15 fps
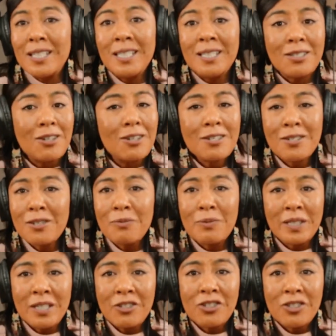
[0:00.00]
in toxic
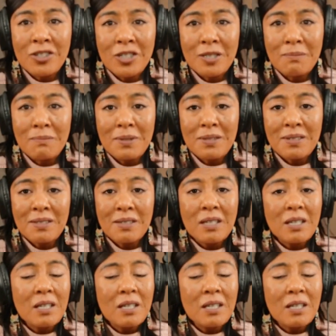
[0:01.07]
relationships,